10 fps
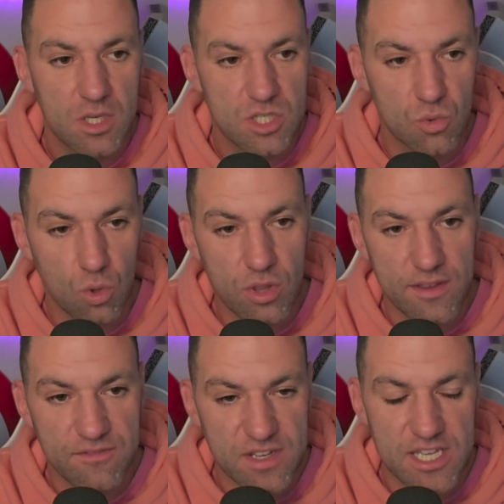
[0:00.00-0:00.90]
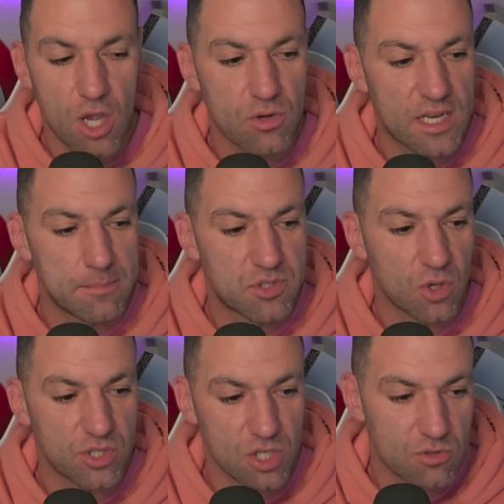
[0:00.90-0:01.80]
So all the video clips I
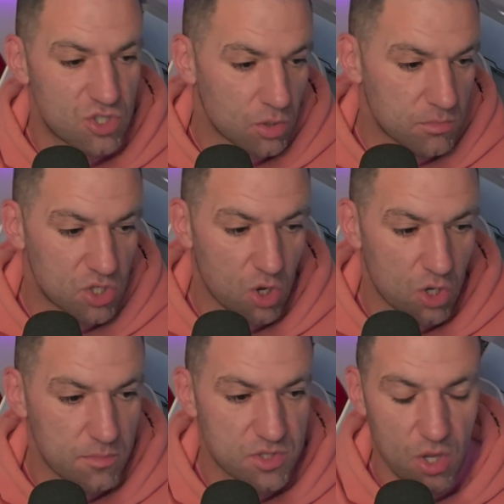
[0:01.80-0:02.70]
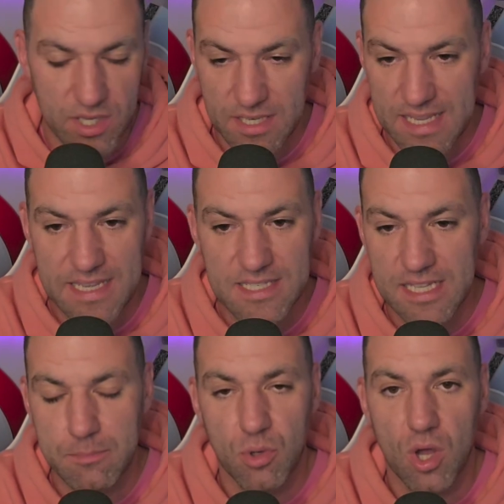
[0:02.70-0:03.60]
do, sometimes I can
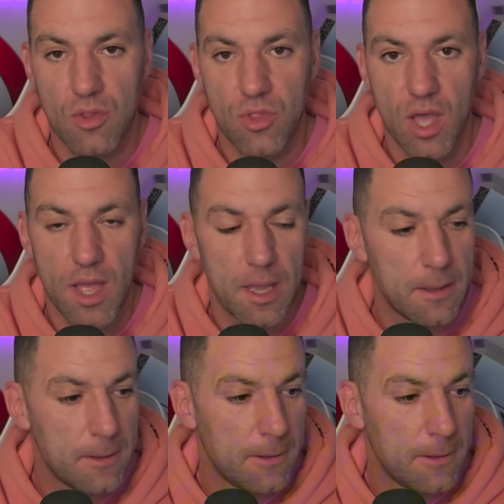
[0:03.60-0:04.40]
easily put on there,